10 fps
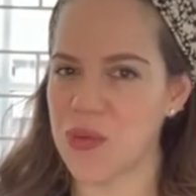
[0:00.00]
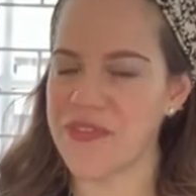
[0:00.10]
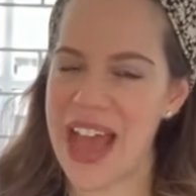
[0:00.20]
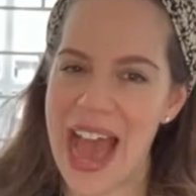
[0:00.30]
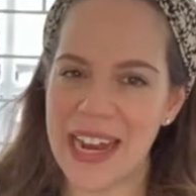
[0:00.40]

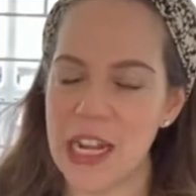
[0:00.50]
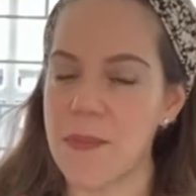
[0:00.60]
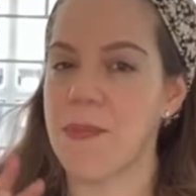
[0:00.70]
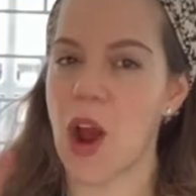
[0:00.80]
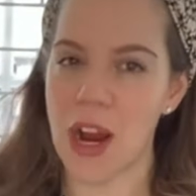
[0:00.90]
We've
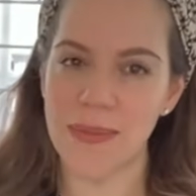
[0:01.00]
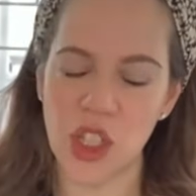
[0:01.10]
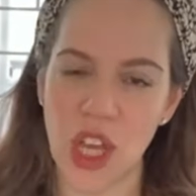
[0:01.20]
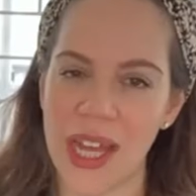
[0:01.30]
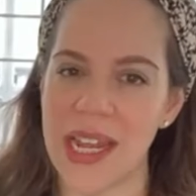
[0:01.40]
added
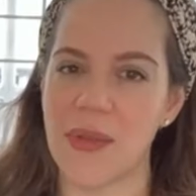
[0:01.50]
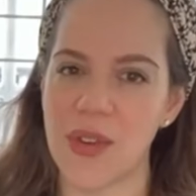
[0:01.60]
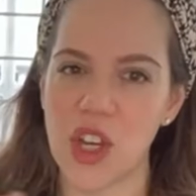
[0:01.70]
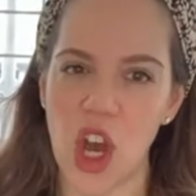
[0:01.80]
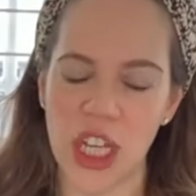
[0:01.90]
parmesan and
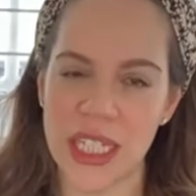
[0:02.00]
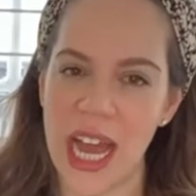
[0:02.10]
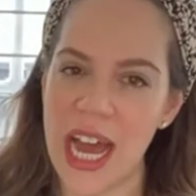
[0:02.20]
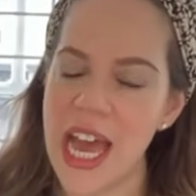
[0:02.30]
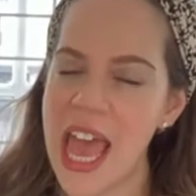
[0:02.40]

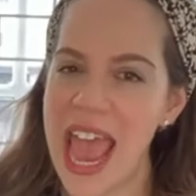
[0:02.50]
ricotta